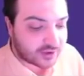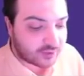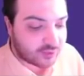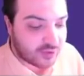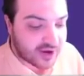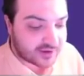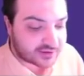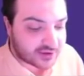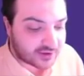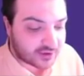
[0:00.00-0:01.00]
queen
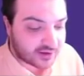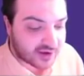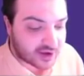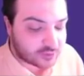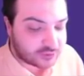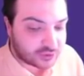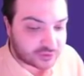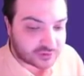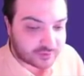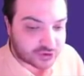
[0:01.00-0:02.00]
is not going to help due
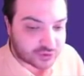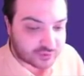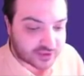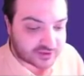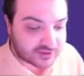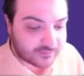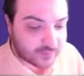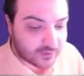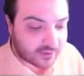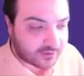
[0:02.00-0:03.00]
to the bishop takes
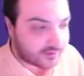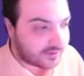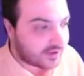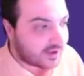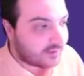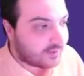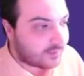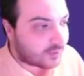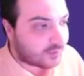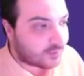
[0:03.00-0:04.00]
d4. But
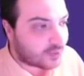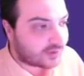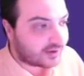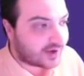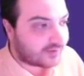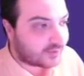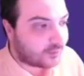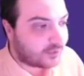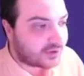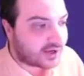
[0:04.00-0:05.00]
more importantly, after
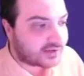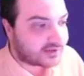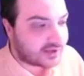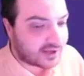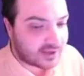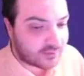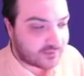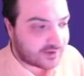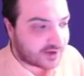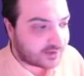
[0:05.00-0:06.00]
rook takes to the e,
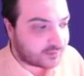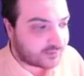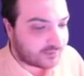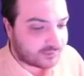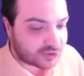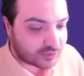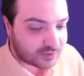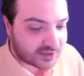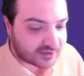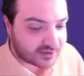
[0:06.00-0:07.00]
we've got the move of bishop
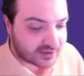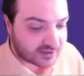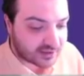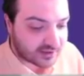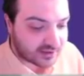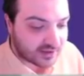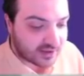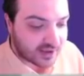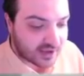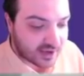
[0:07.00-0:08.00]
takes to the d,
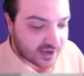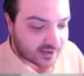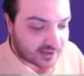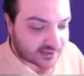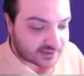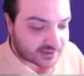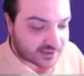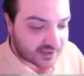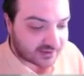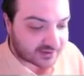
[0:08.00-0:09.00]
and it
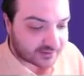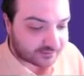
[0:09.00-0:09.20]
just kills him.